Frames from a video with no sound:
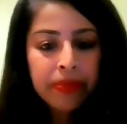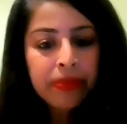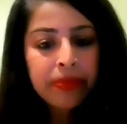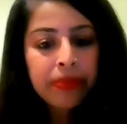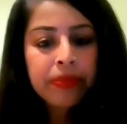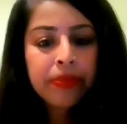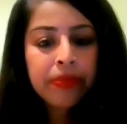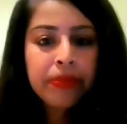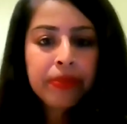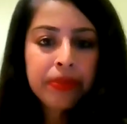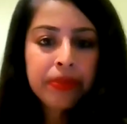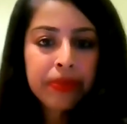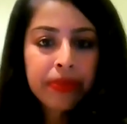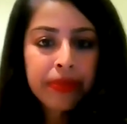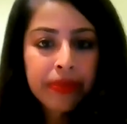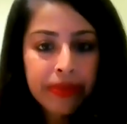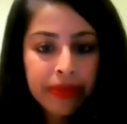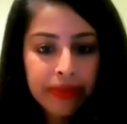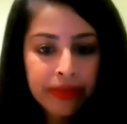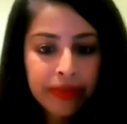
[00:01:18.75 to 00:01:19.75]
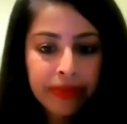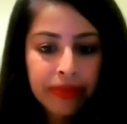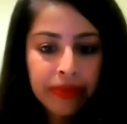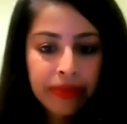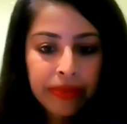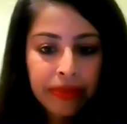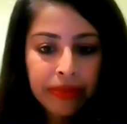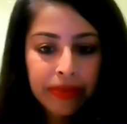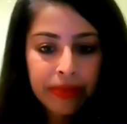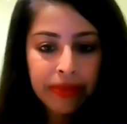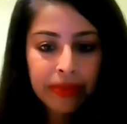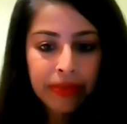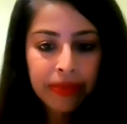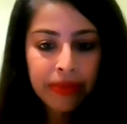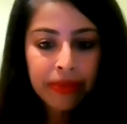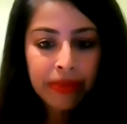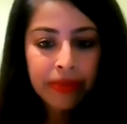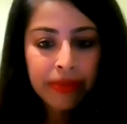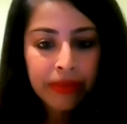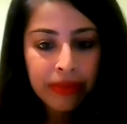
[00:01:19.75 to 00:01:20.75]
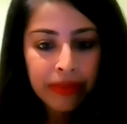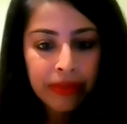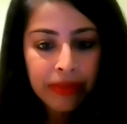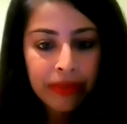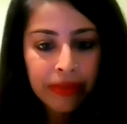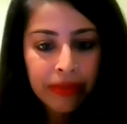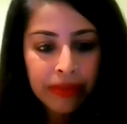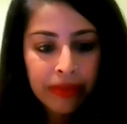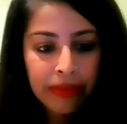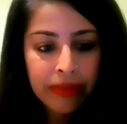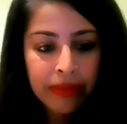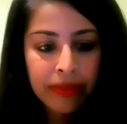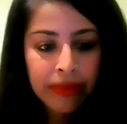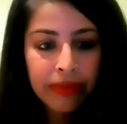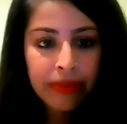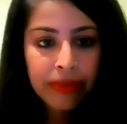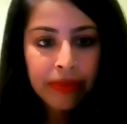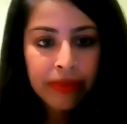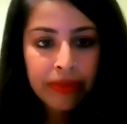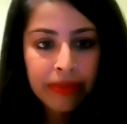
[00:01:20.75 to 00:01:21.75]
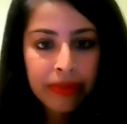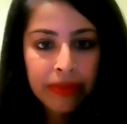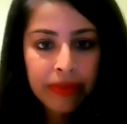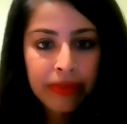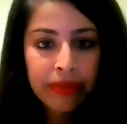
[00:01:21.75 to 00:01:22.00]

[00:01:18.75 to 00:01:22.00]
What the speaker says: This person isn't speaking.